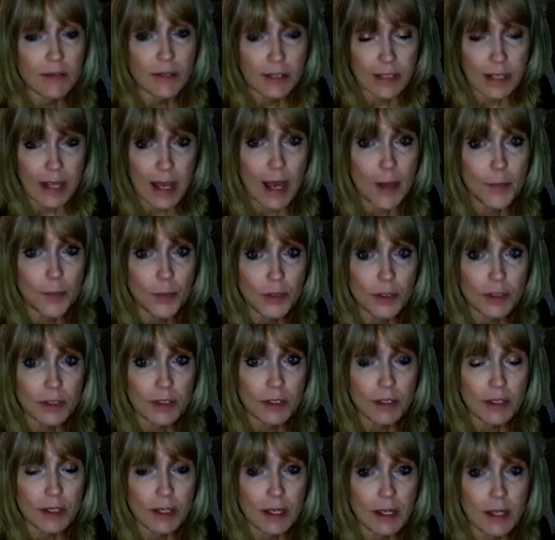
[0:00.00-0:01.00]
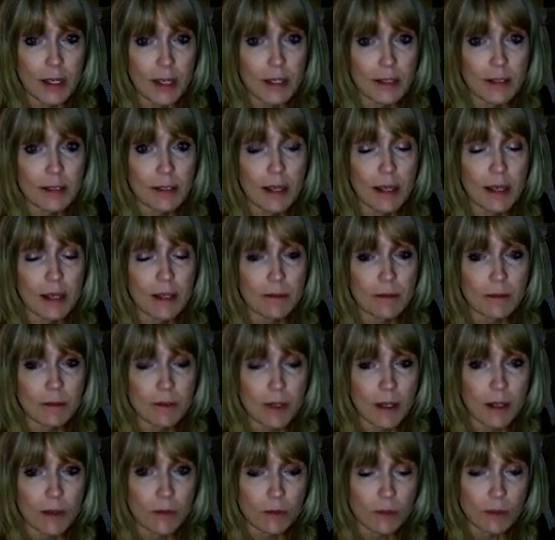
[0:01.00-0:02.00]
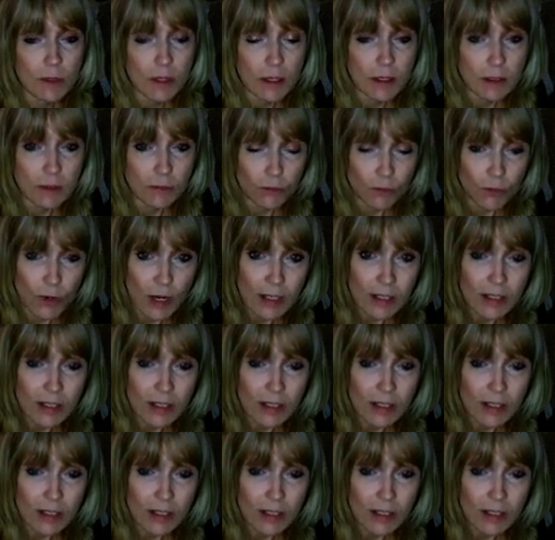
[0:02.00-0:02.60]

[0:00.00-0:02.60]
that this happened, and